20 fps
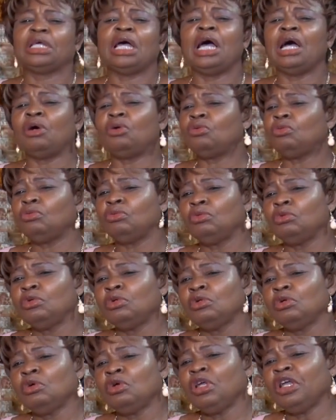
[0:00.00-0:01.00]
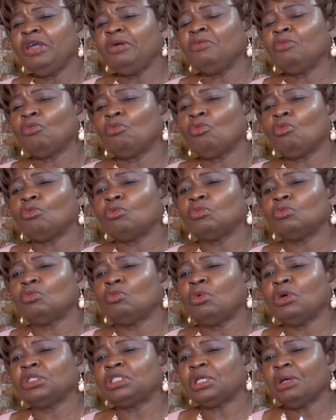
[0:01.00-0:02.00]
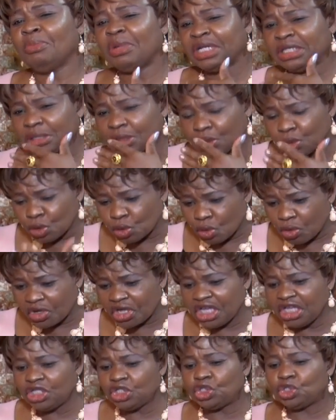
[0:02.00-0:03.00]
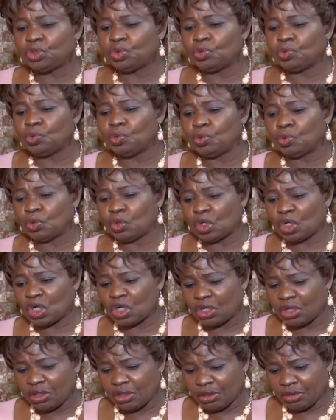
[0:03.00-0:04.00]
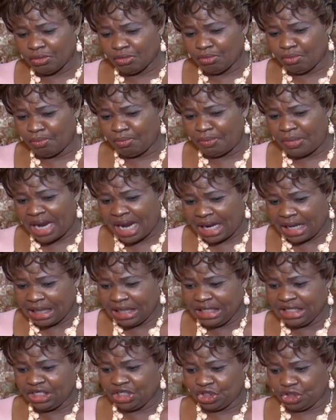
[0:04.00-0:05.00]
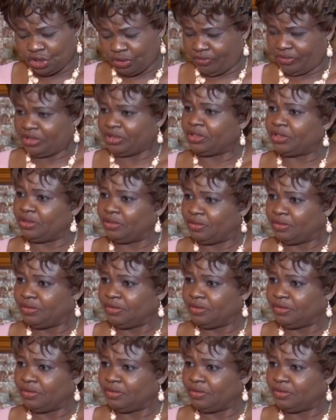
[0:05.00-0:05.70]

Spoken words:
How it when somebody's looking to buy insurance